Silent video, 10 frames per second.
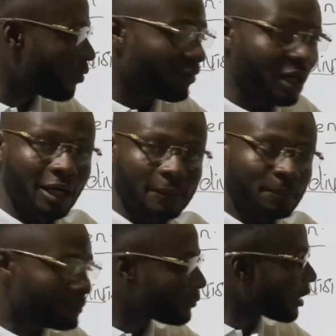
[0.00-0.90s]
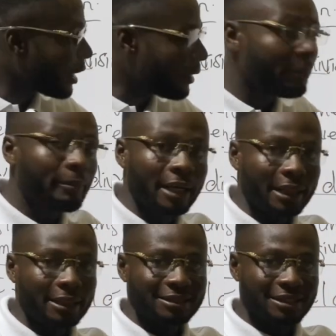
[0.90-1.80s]
over m
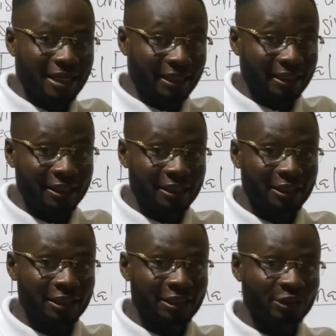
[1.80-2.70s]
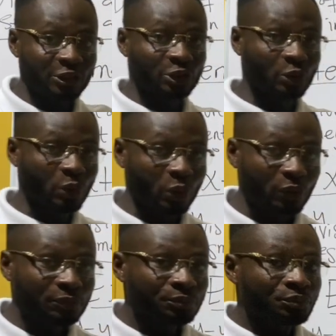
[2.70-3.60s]
minus n.
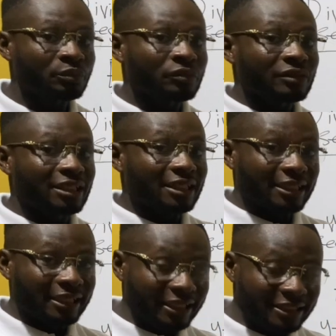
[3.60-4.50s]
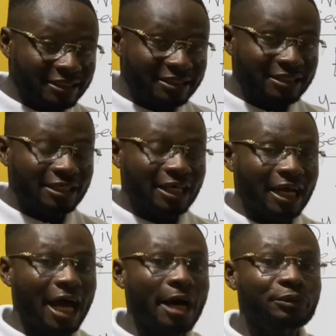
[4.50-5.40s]
So this
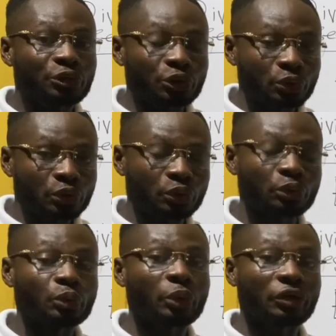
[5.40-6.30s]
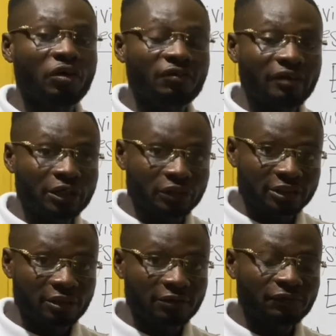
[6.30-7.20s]
helps you to recover
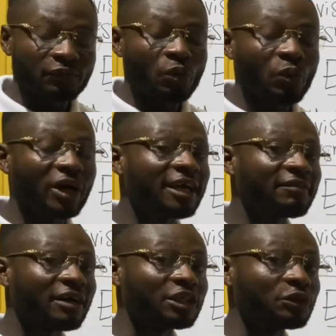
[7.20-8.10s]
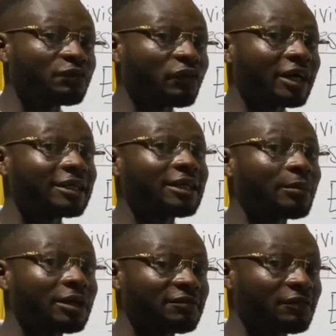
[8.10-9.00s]
yourself whenever you forget
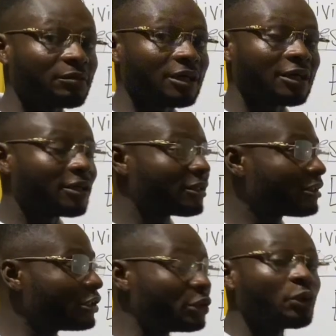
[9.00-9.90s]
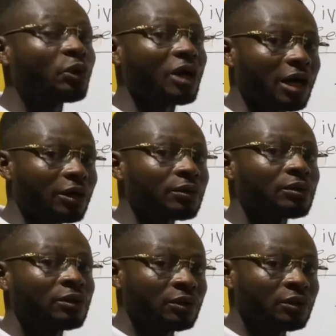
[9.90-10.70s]
about the formula. You know how